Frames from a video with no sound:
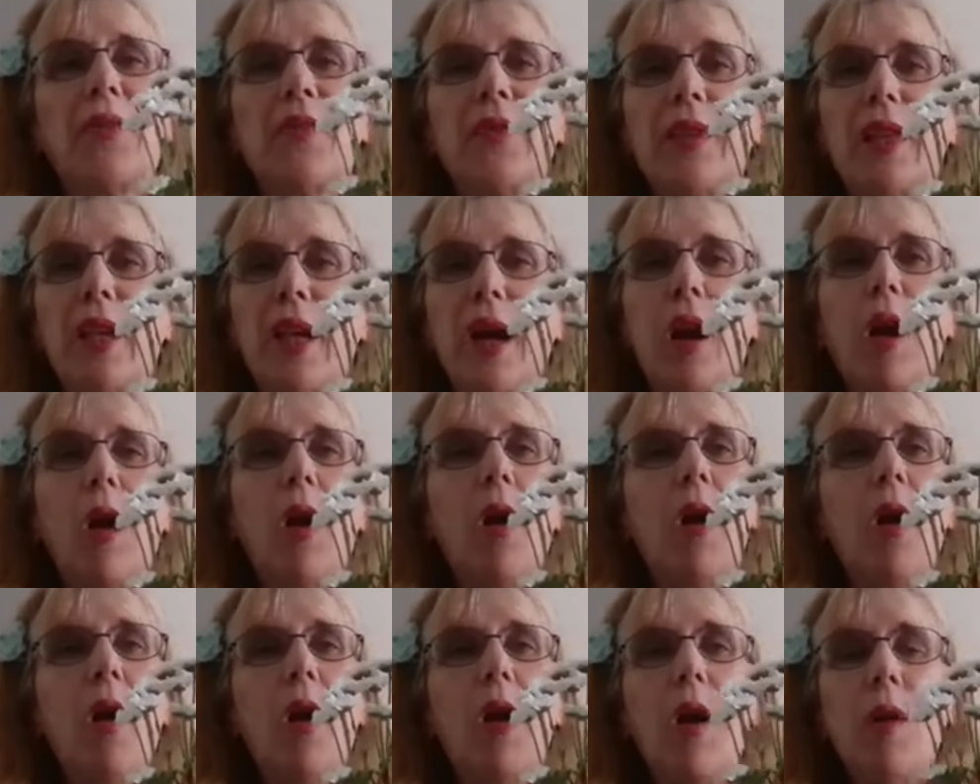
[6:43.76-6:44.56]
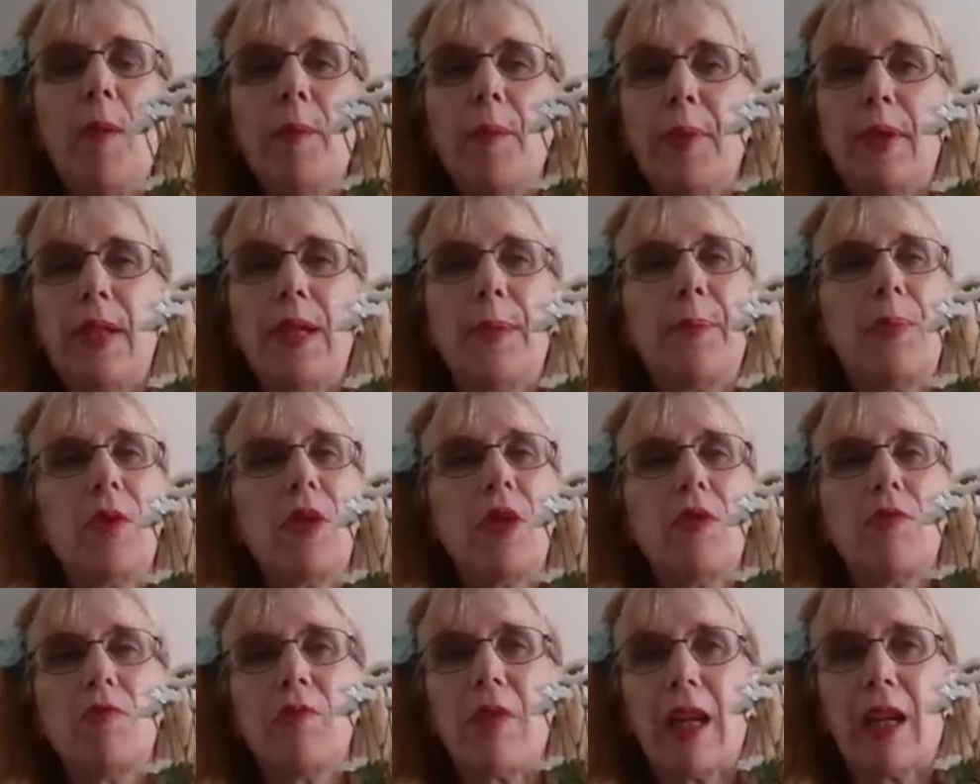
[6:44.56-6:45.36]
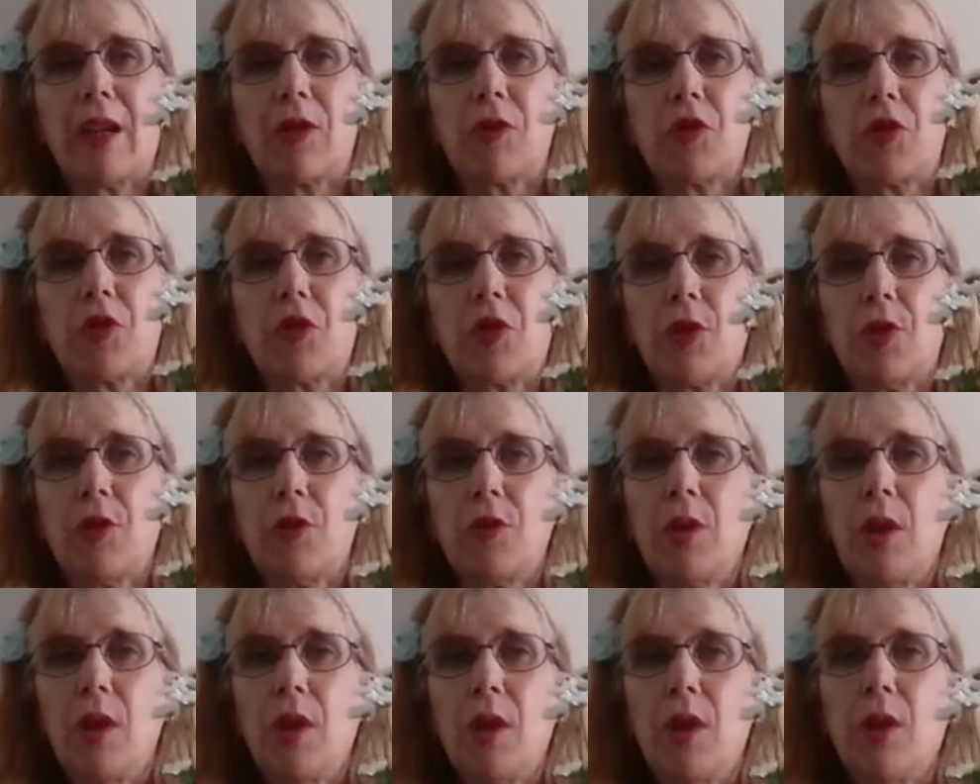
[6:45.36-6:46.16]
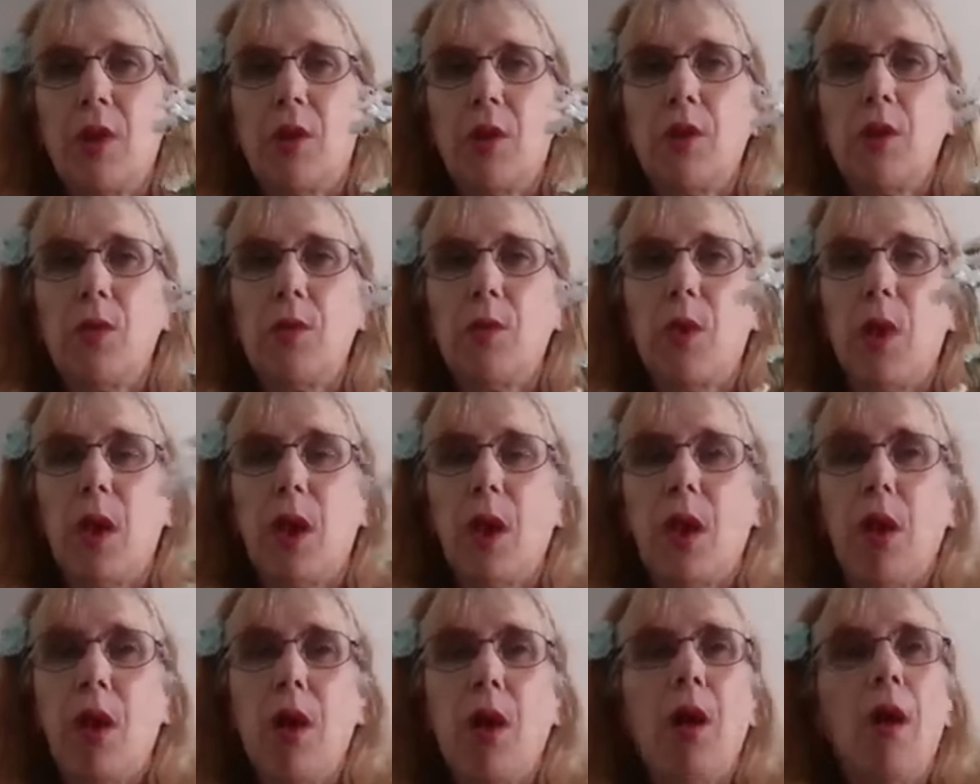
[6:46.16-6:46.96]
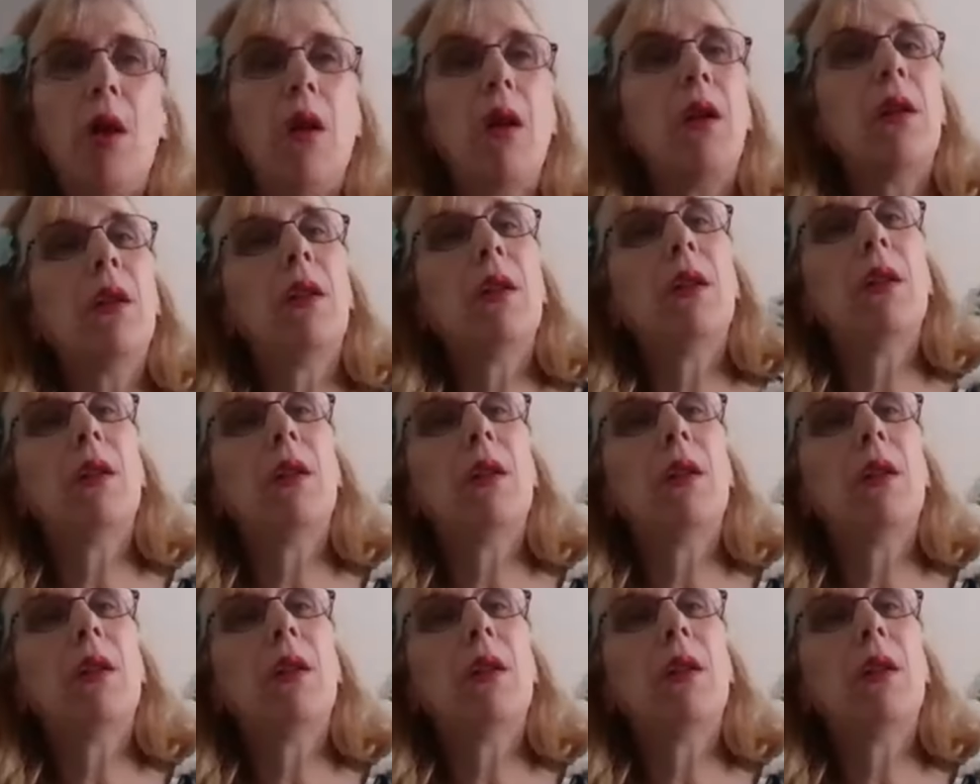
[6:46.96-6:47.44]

and there are people around you who are